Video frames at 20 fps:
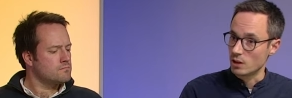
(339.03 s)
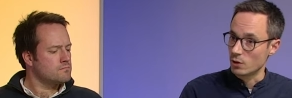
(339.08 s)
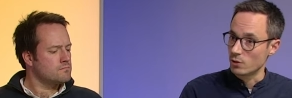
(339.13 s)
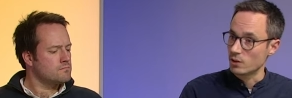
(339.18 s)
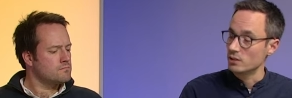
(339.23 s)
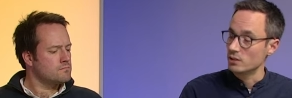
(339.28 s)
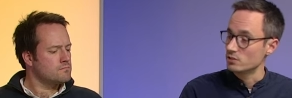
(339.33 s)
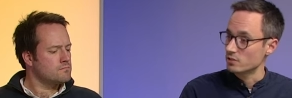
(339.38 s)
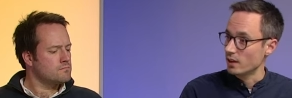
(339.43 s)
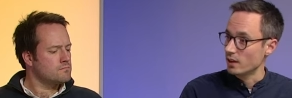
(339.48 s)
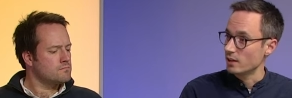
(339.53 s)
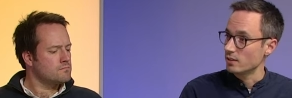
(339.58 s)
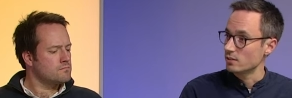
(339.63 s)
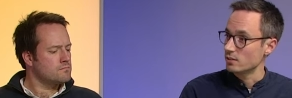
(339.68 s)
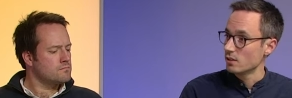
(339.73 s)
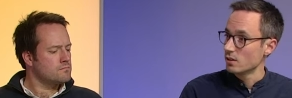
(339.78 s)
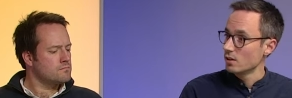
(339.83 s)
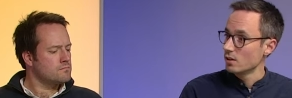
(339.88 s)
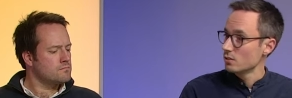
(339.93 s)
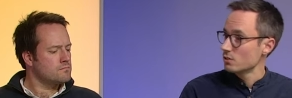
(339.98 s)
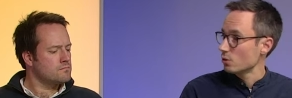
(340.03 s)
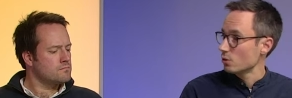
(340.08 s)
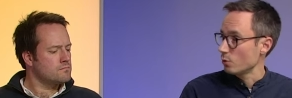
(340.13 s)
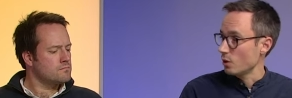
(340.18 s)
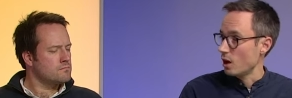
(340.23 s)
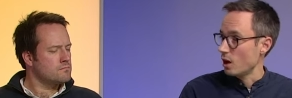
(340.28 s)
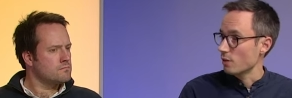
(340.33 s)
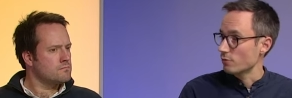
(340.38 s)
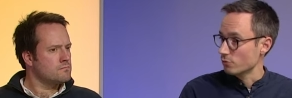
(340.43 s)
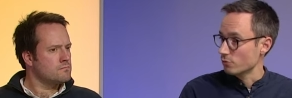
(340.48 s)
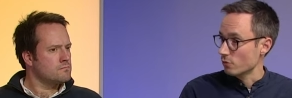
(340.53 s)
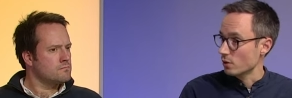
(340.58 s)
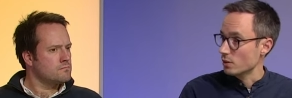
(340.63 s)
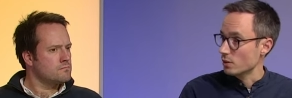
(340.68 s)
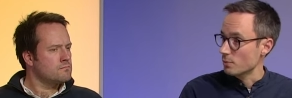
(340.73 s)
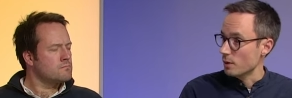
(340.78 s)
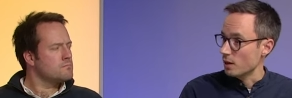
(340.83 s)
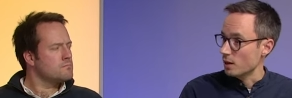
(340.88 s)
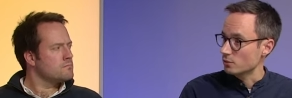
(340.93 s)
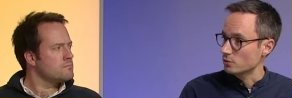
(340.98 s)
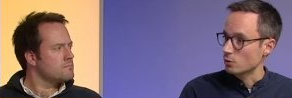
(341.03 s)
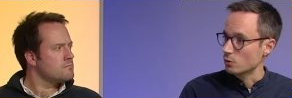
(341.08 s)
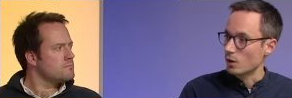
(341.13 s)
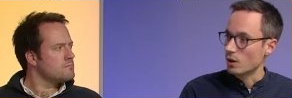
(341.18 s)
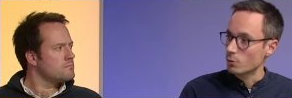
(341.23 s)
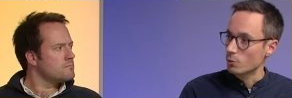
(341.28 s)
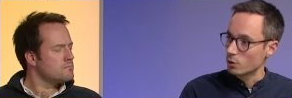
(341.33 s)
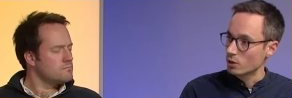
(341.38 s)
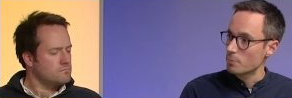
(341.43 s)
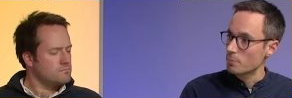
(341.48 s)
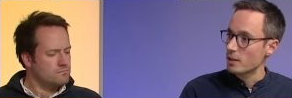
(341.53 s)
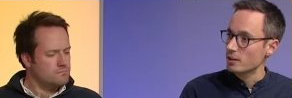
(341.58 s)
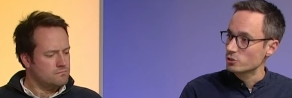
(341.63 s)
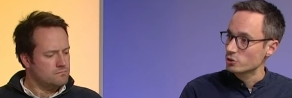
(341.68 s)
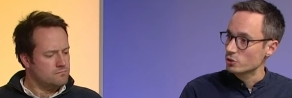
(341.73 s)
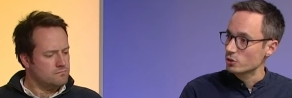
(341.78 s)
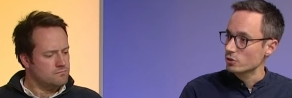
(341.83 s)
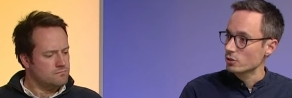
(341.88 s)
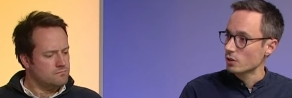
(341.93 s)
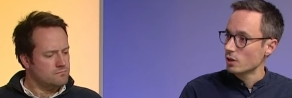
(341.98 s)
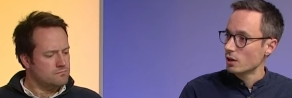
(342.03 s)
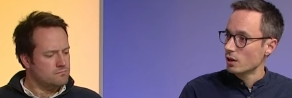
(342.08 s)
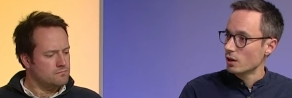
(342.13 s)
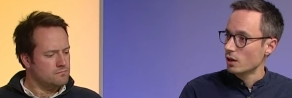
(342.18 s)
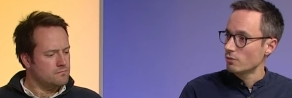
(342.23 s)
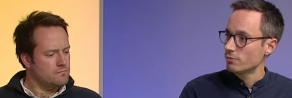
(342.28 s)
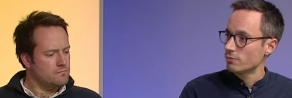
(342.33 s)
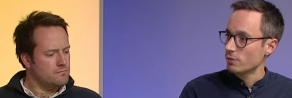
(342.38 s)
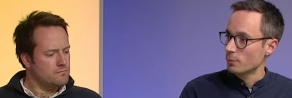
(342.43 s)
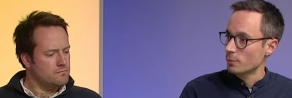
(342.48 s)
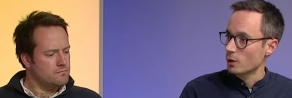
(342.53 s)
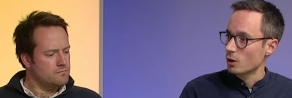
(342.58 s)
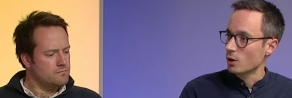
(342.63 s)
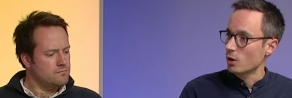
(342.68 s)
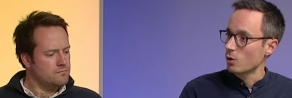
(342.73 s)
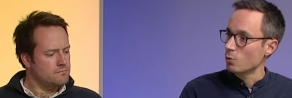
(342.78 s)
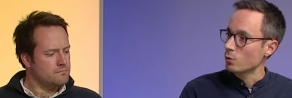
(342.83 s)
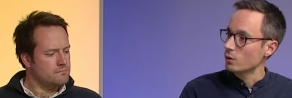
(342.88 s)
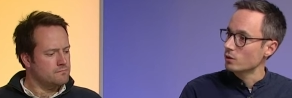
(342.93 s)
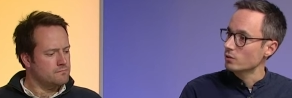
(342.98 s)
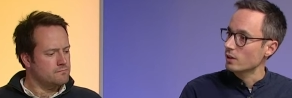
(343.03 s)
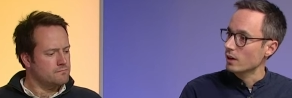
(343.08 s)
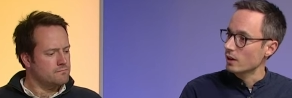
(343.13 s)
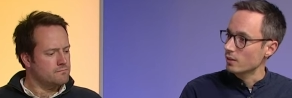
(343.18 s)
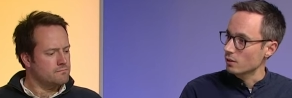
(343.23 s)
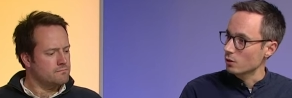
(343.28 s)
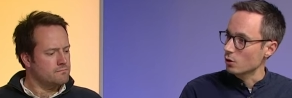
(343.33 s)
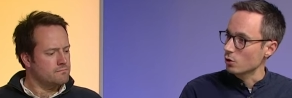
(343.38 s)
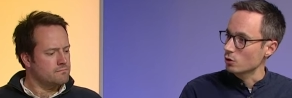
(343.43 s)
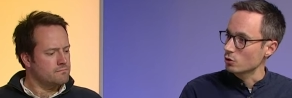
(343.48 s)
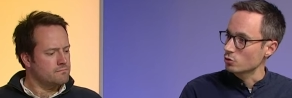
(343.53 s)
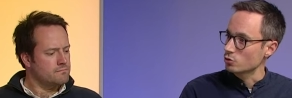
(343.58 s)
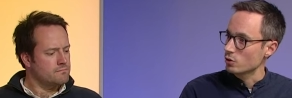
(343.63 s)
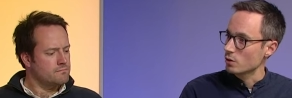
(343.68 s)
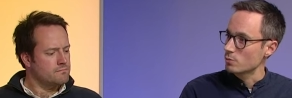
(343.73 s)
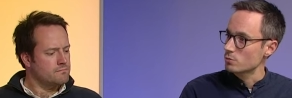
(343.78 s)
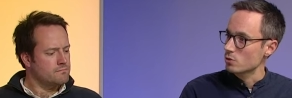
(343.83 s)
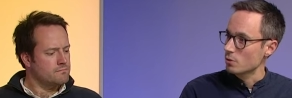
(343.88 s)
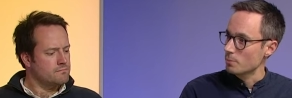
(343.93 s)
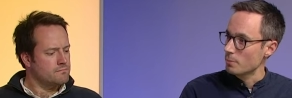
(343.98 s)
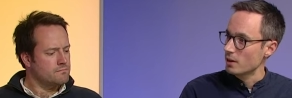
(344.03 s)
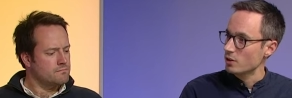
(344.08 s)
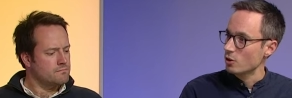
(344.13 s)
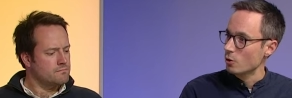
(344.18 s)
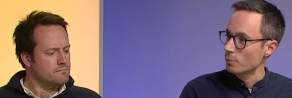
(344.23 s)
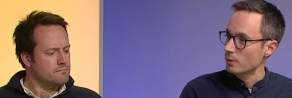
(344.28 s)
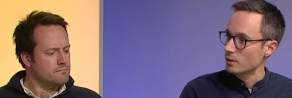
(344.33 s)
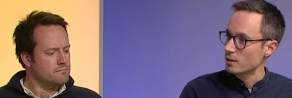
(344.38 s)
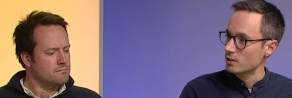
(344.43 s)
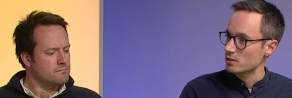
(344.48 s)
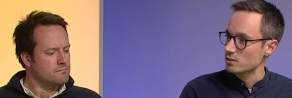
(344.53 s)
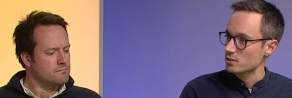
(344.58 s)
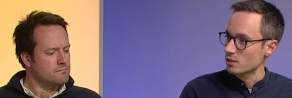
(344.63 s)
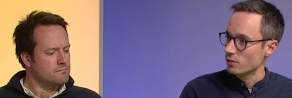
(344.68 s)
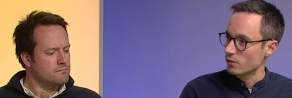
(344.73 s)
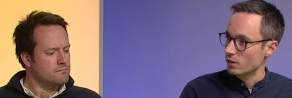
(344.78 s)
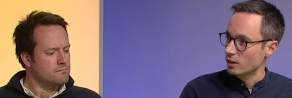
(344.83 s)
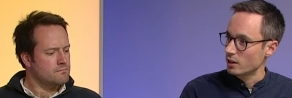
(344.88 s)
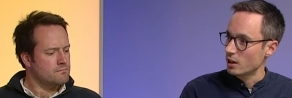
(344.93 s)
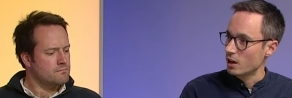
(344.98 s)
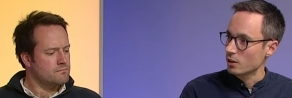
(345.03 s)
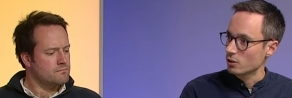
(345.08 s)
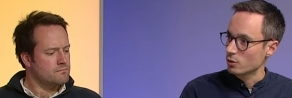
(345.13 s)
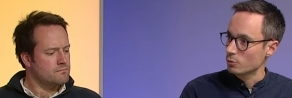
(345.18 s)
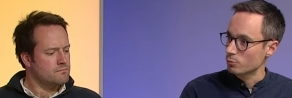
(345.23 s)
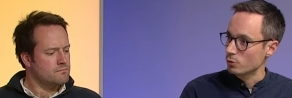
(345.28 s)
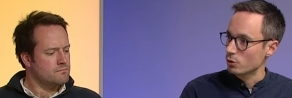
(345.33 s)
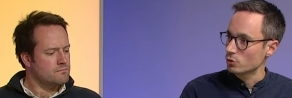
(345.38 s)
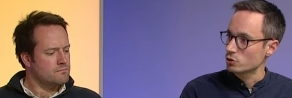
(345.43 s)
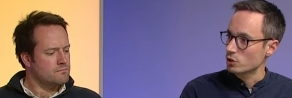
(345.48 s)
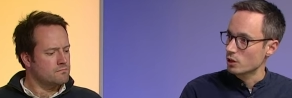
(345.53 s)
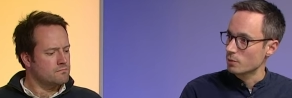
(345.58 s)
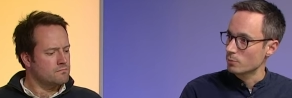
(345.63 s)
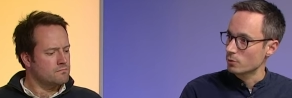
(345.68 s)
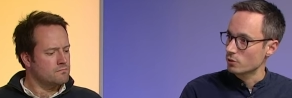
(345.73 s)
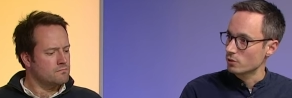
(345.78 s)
Speaker 1: Now, he stayed two and a half, three miles. So I would imagine El Fabiolo will get the longer trip. So it might not be necessarily an Arkle project, but